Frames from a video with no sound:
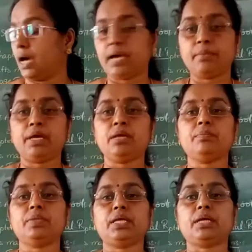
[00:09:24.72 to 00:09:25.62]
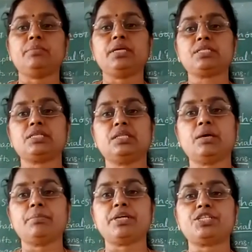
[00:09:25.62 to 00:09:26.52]
I mean, that means the
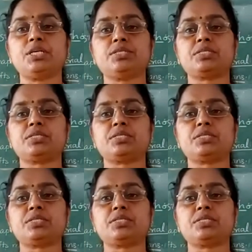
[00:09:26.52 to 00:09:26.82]
machine